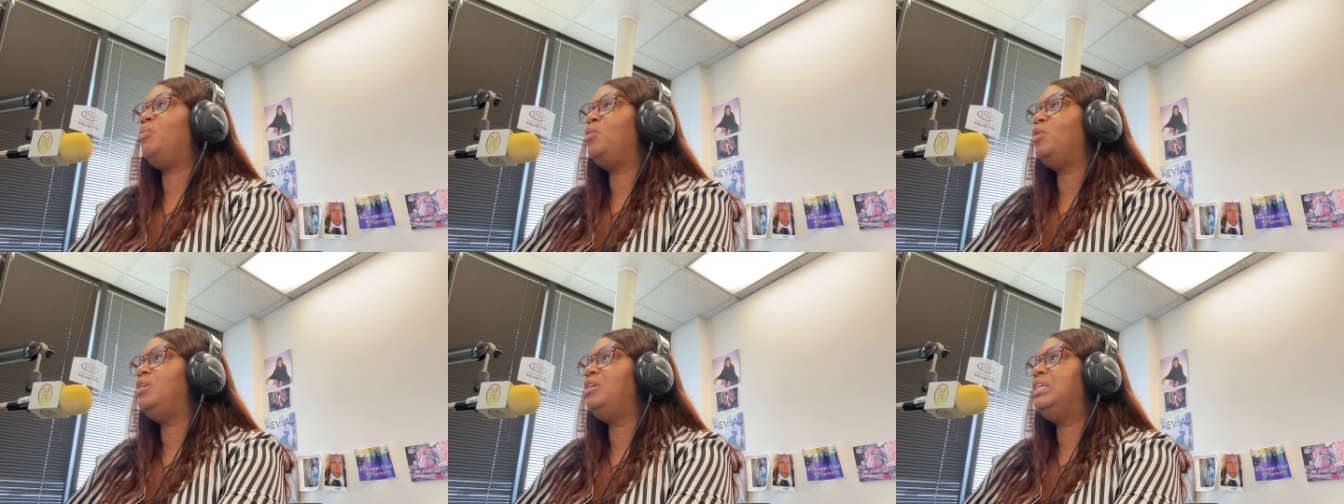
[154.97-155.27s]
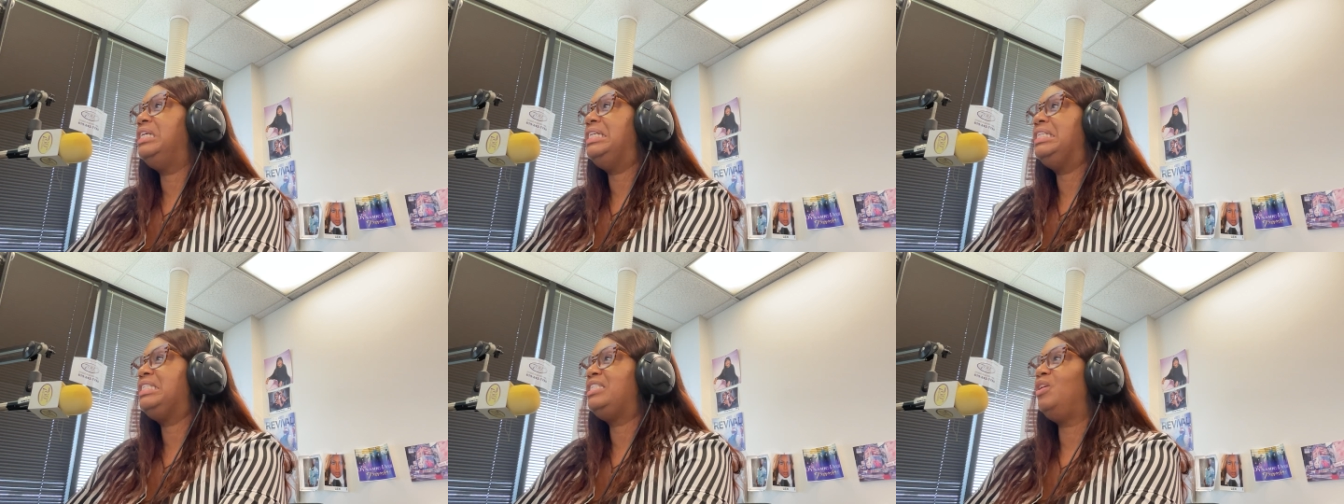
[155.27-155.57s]

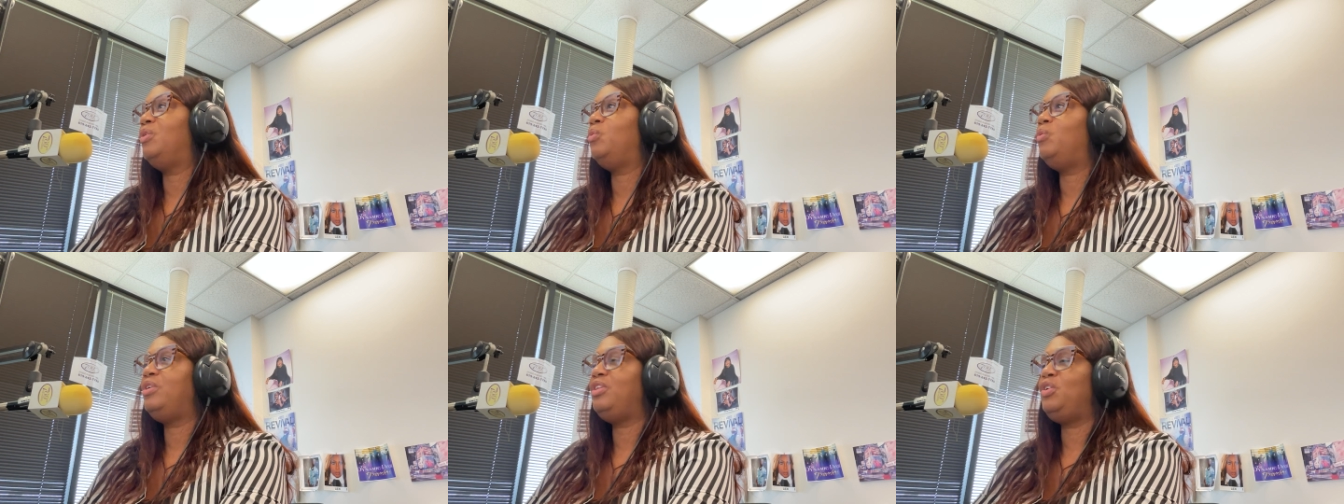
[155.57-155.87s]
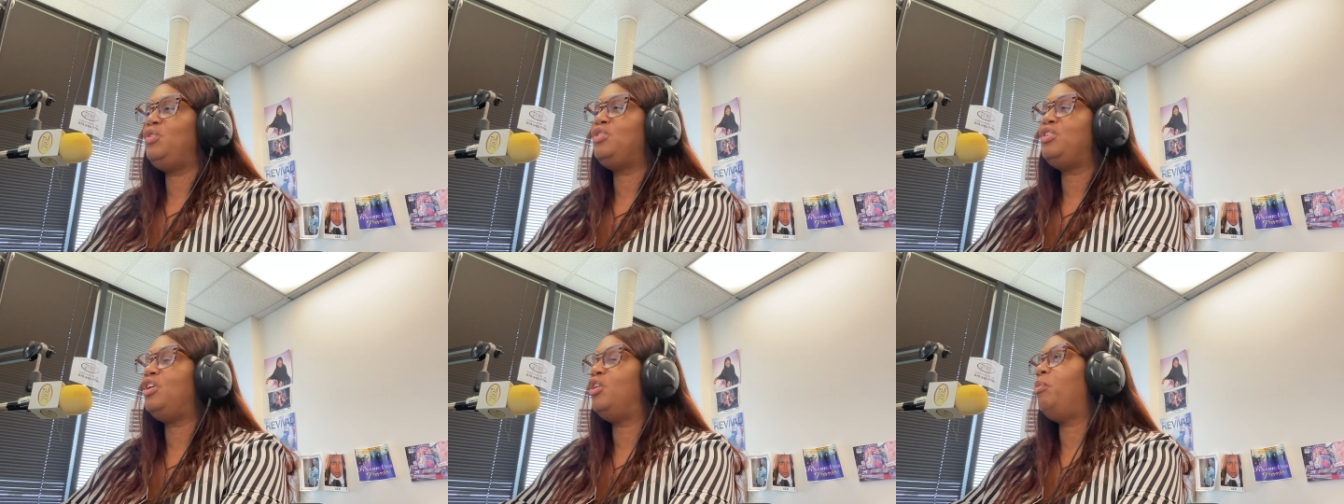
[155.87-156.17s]
was. So right. when
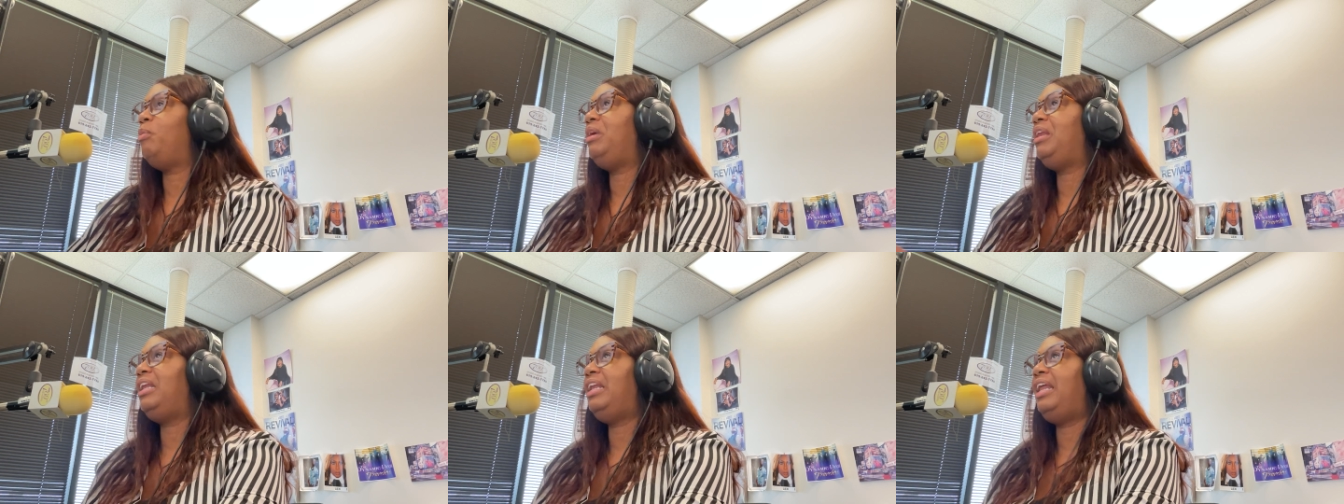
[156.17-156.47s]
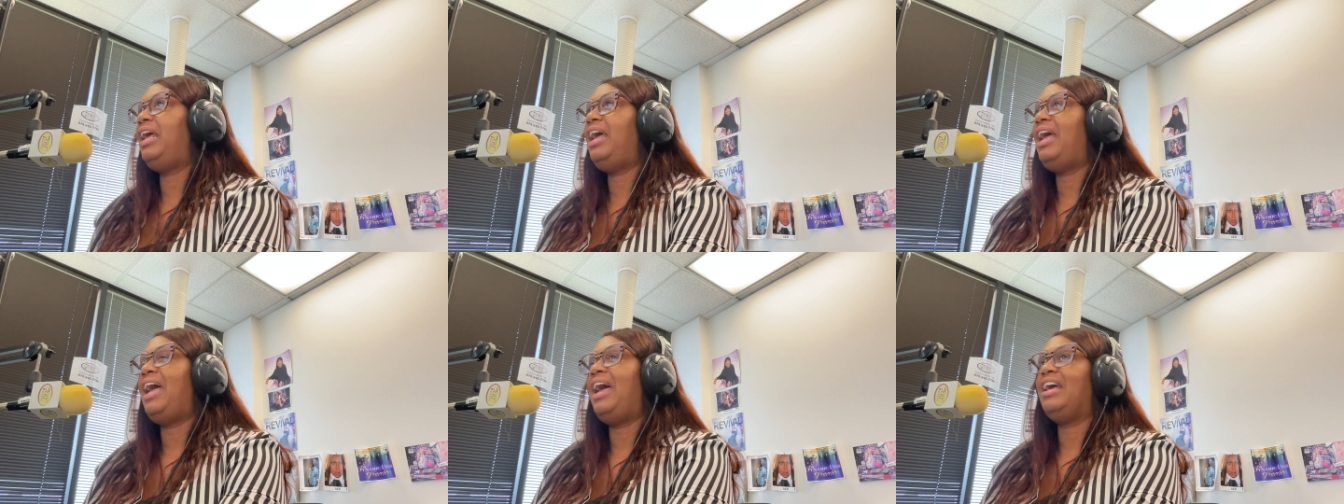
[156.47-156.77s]
you told me
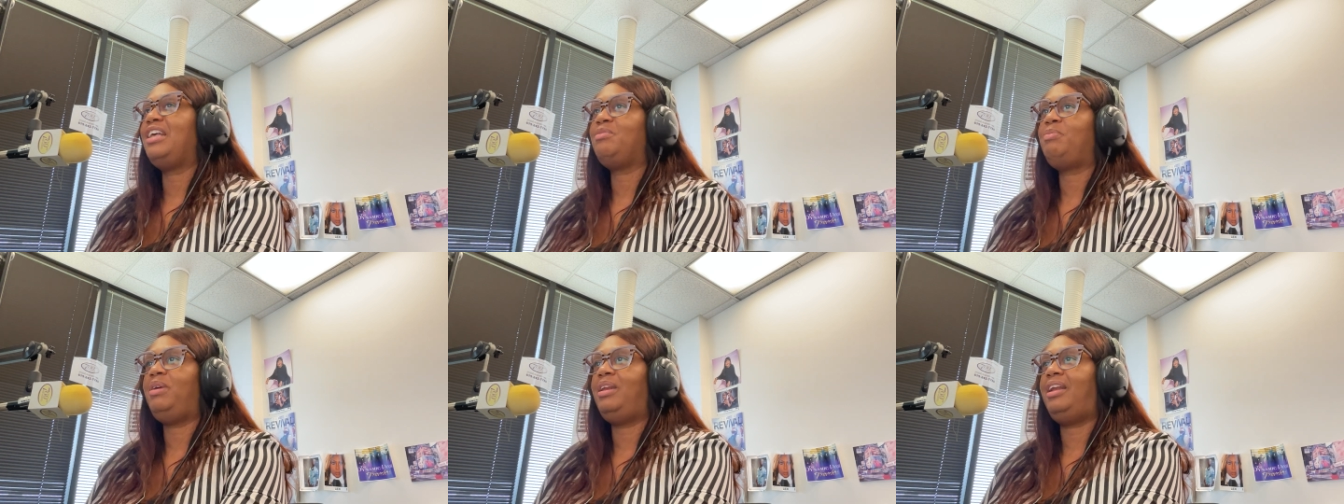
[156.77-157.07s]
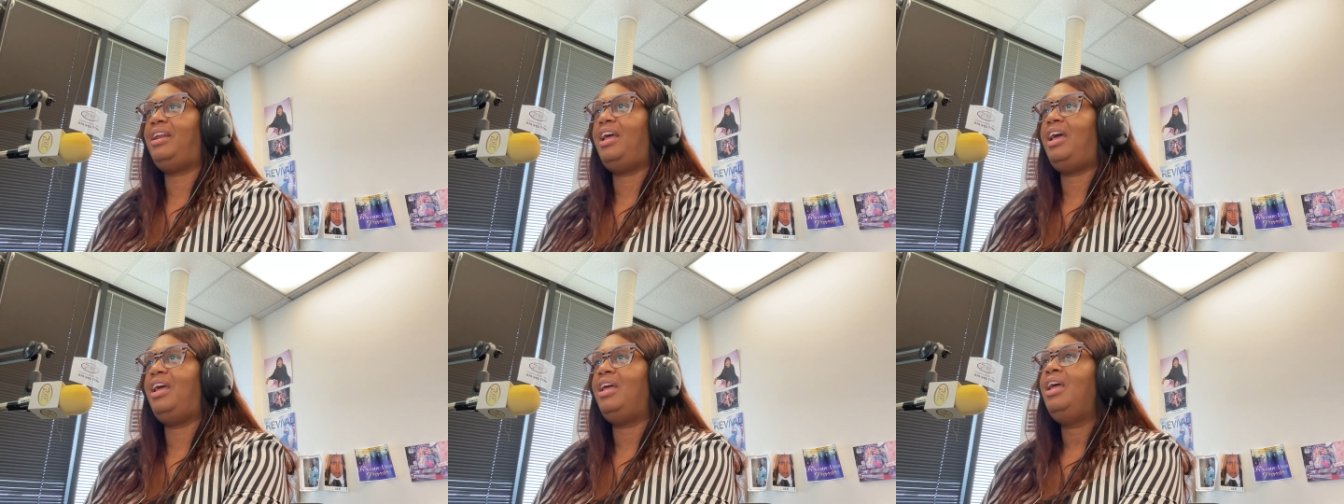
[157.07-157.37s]
today, asked me
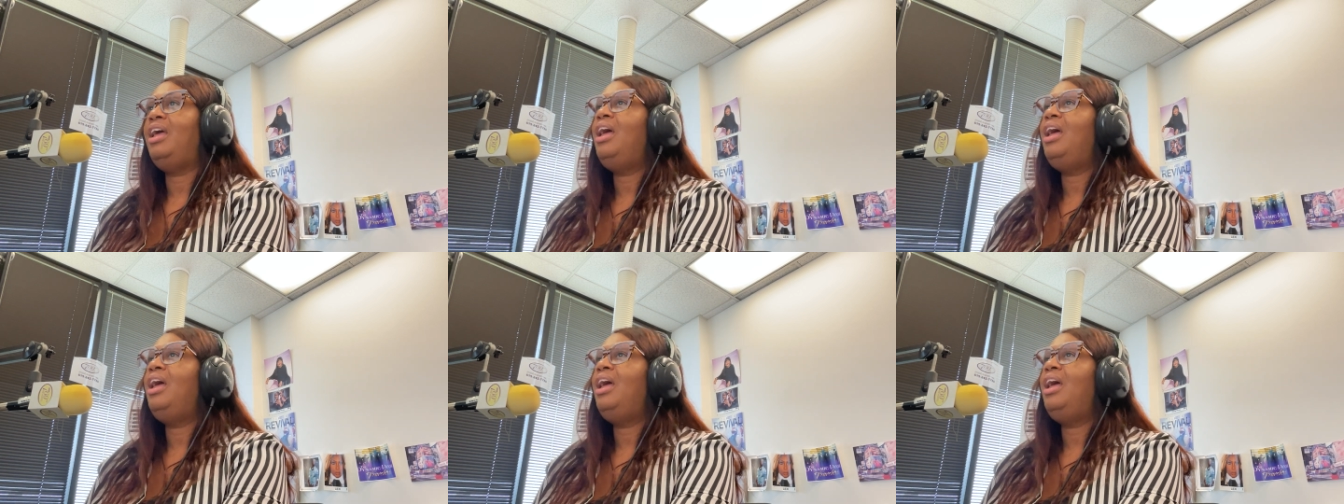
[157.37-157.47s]
today,